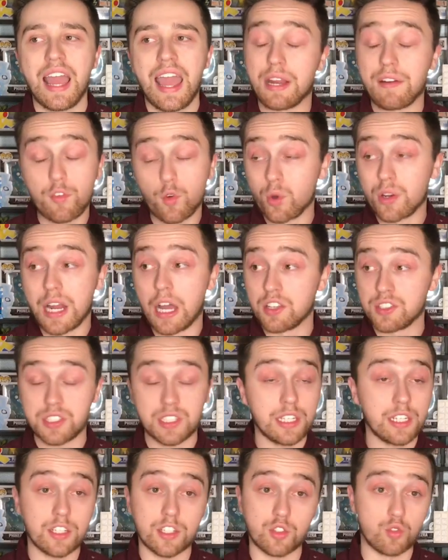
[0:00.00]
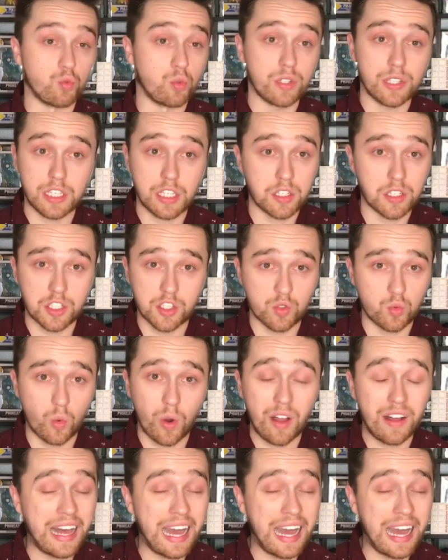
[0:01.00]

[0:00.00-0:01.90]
Everyone else in here is really good as well.